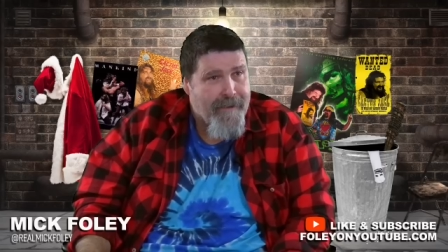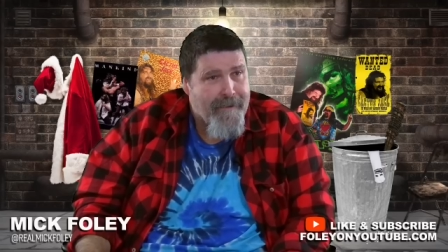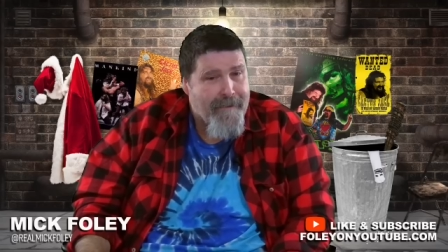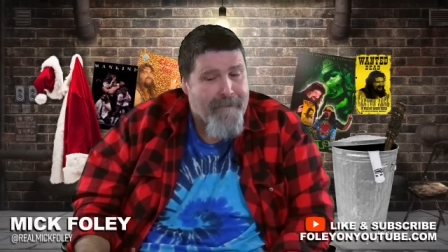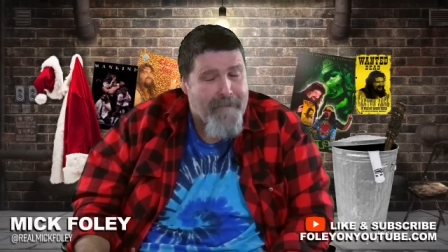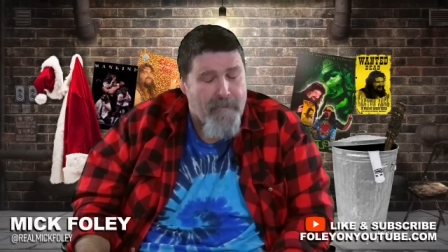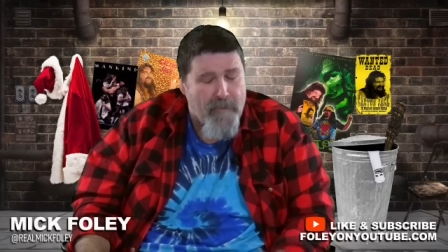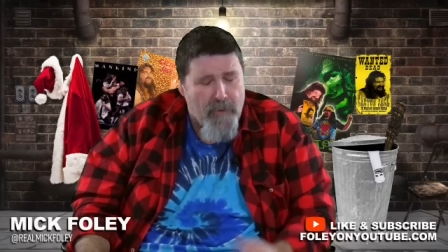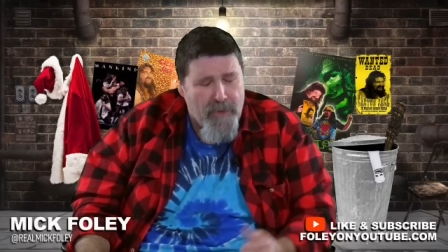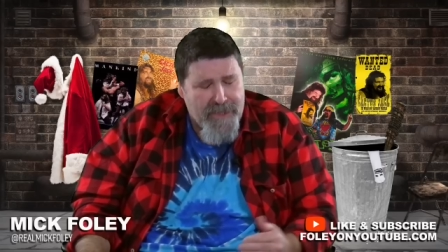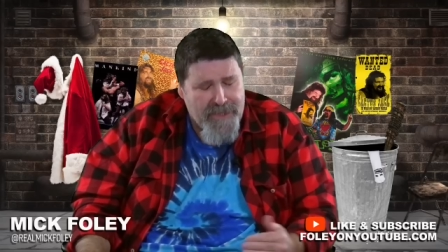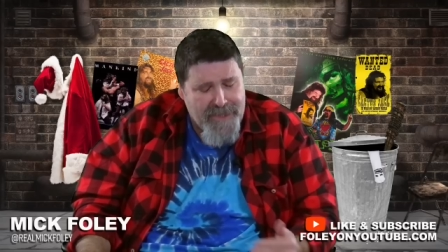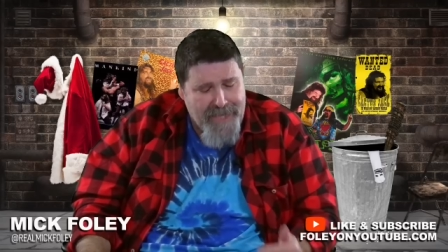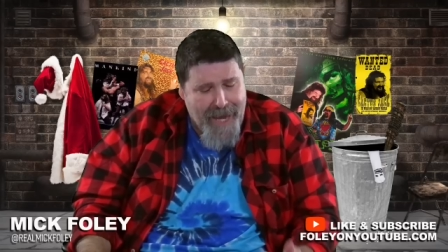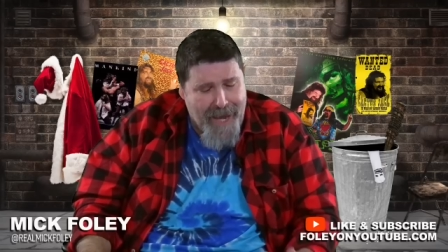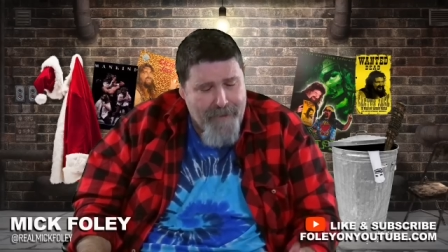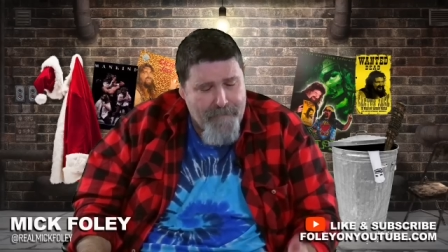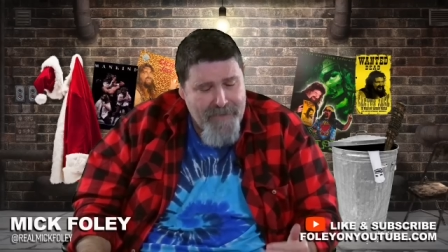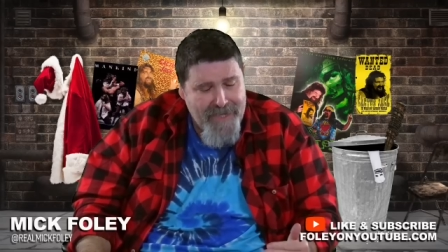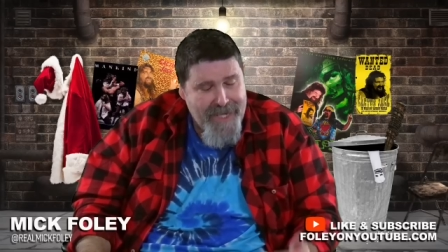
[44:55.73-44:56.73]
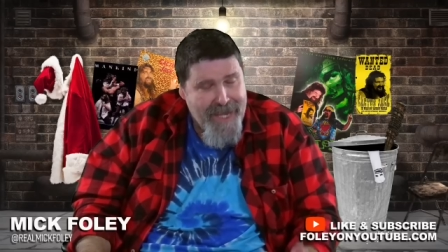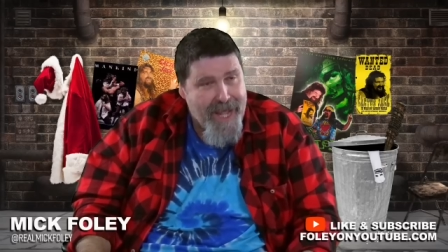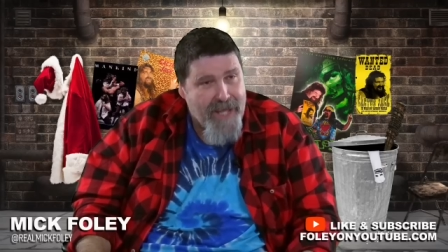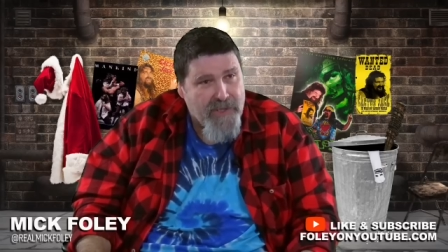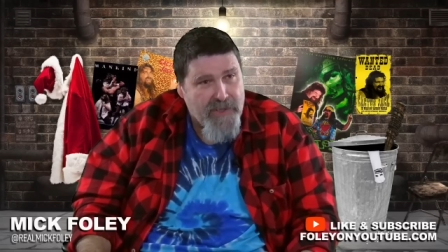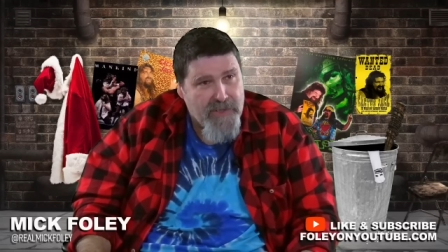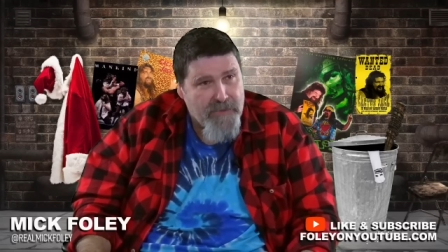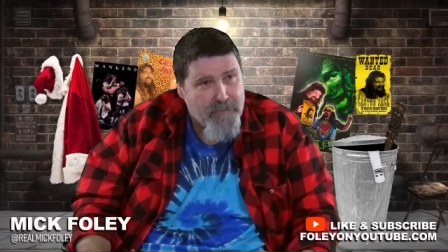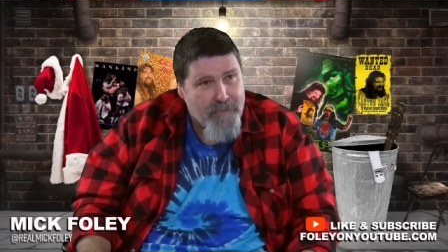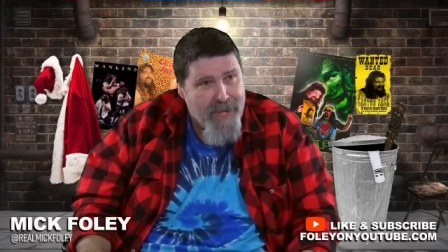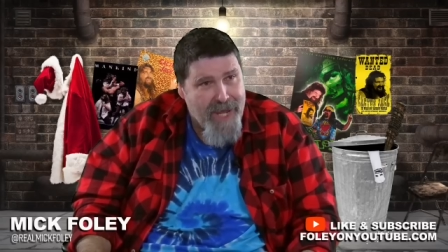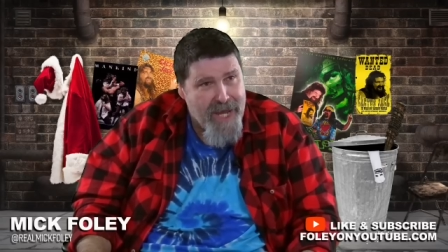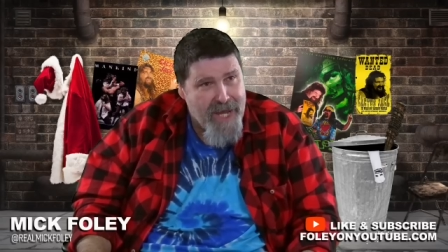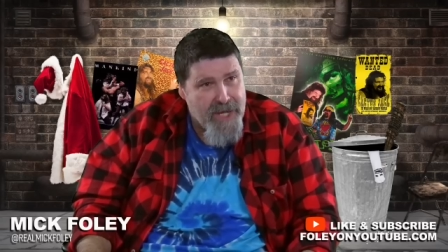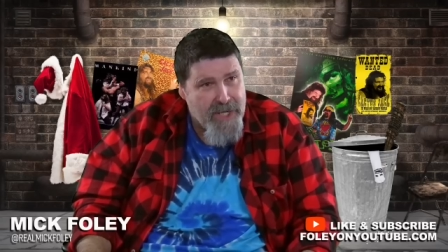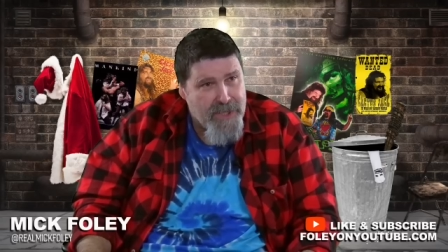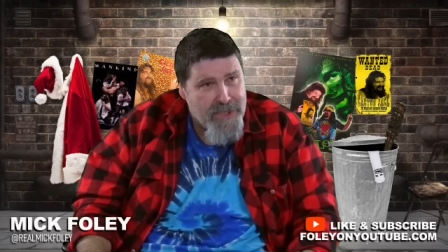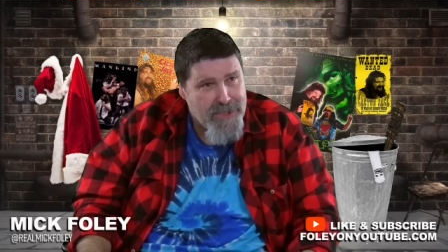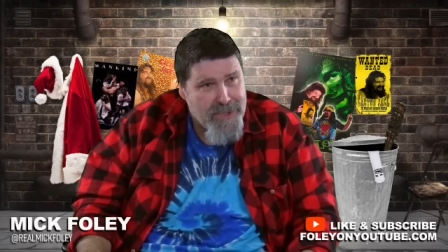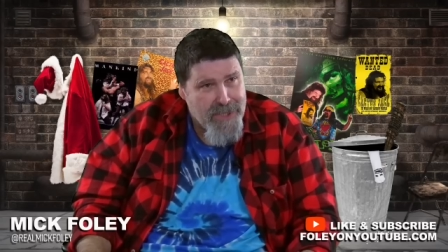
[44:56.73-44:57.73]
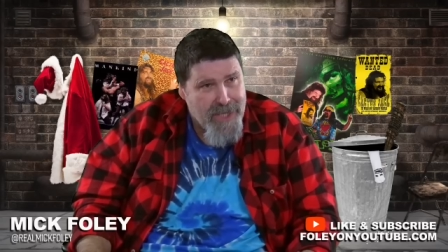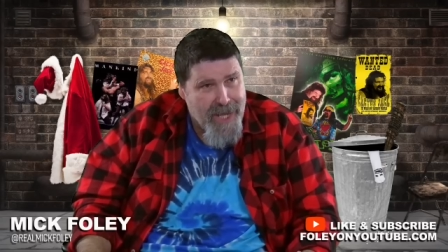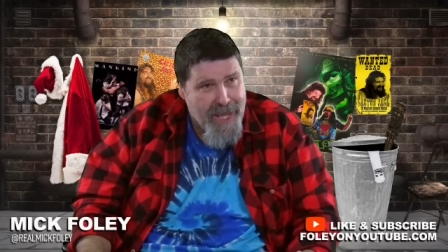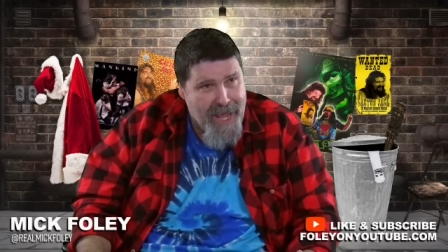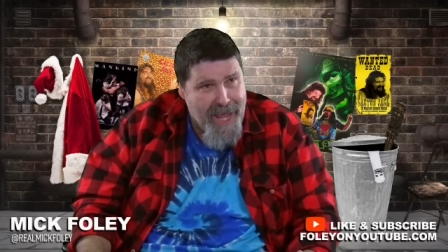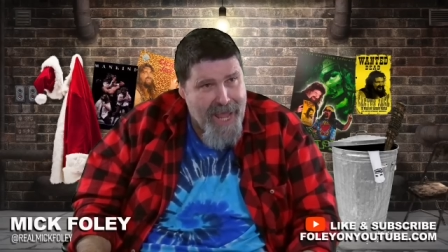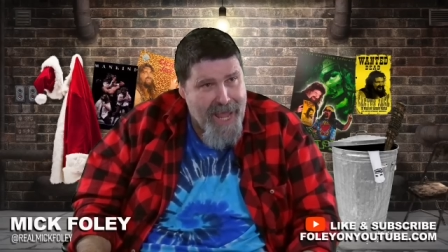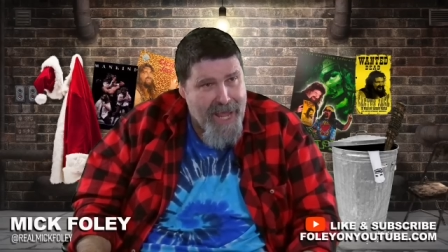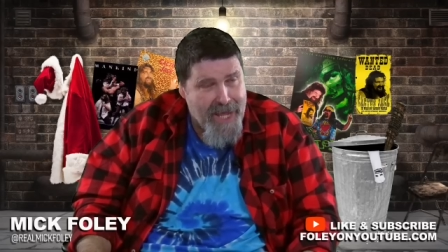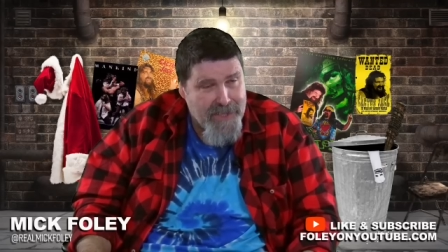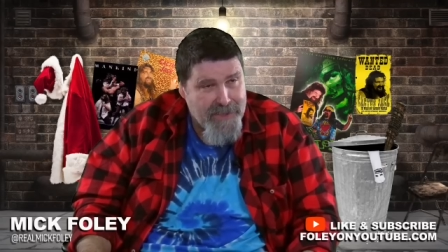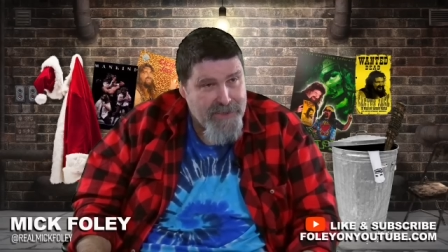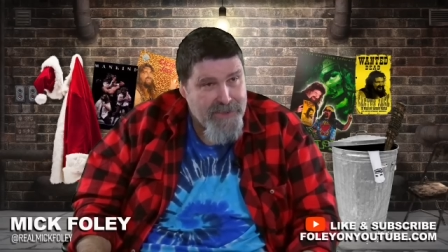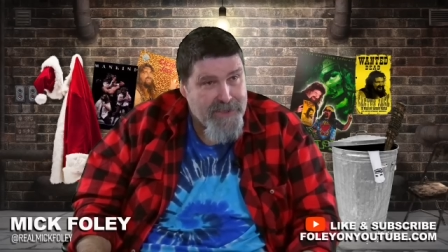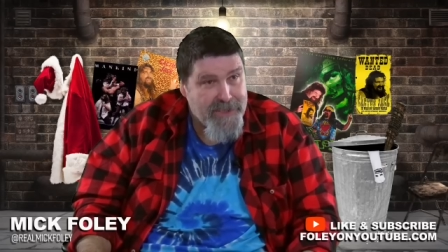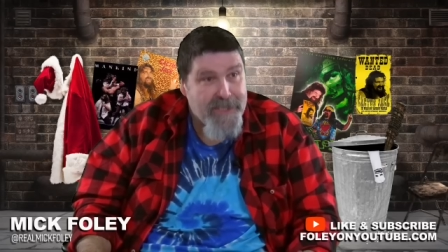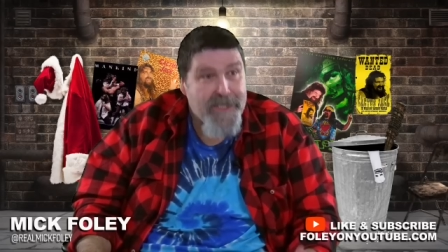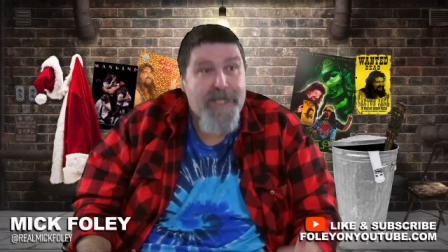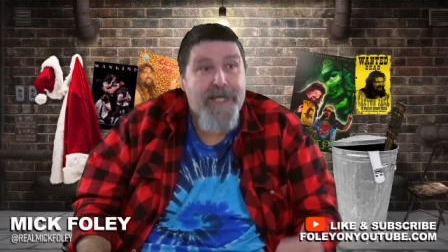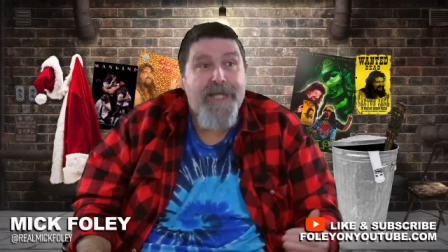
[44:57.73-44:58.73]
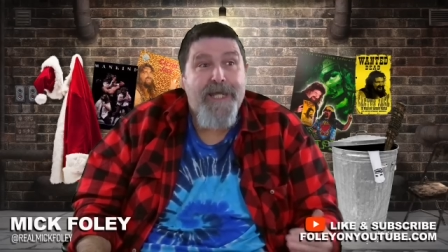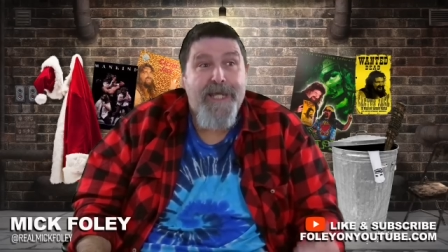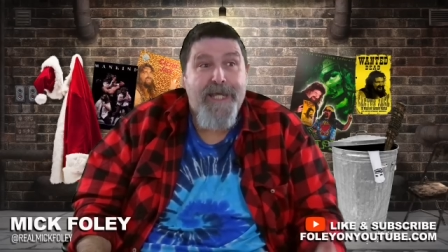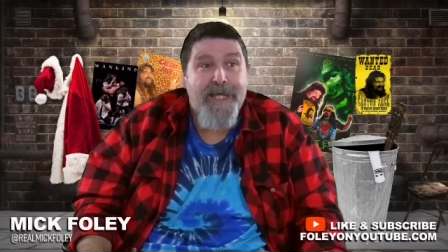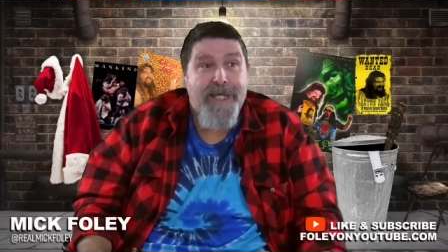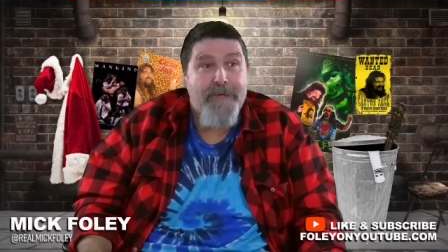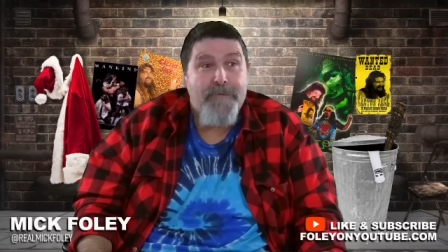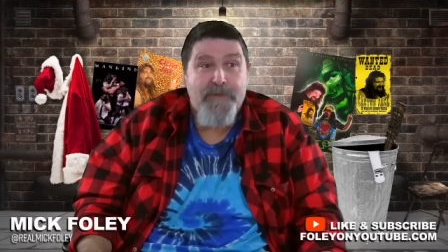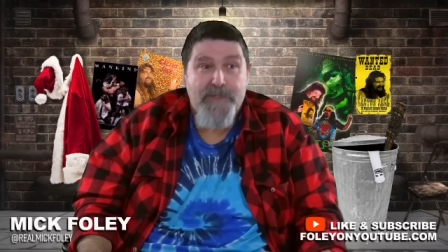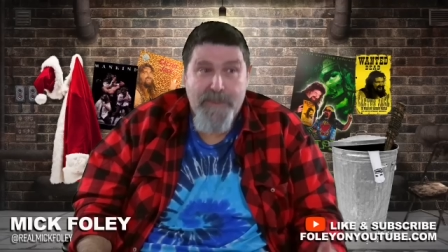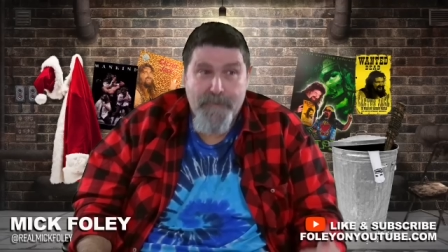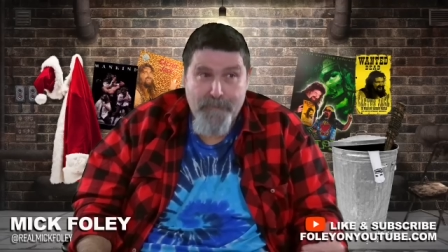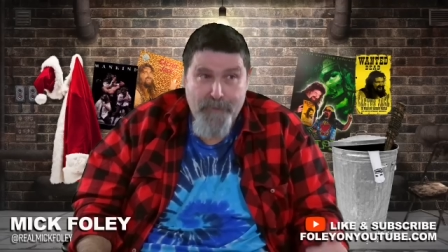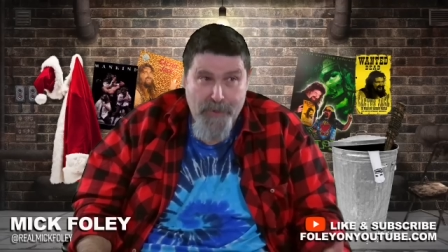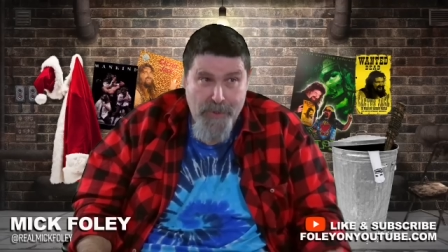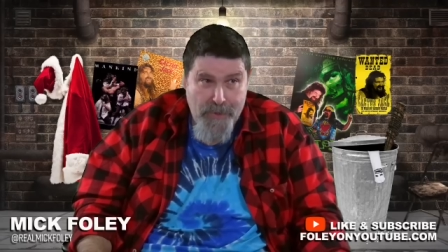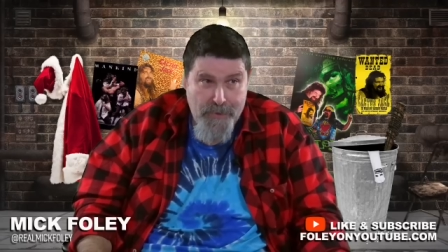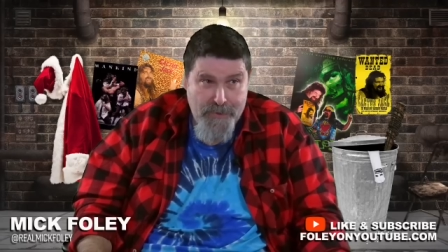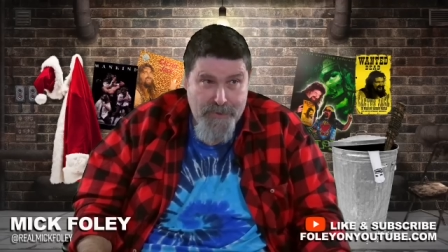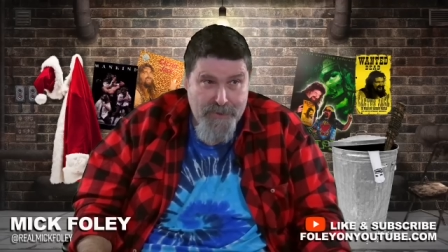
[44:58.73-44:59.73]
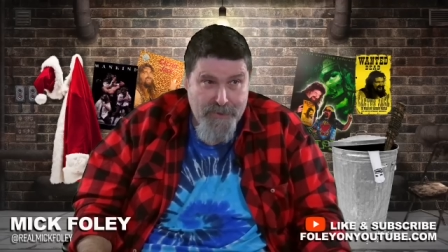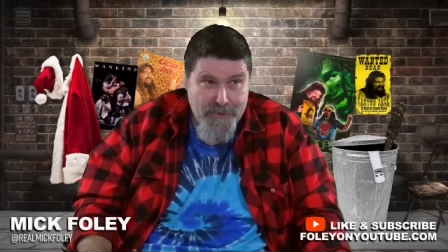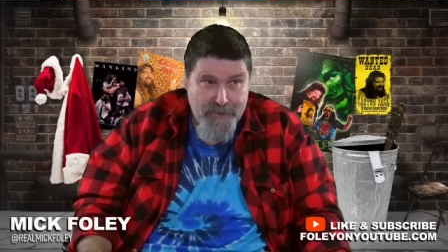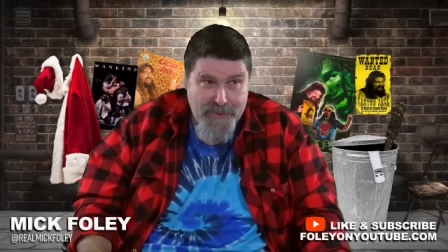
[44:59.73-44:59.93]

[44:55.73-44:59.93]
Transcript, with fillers: with Diamond Dallas Page as the he was the producer.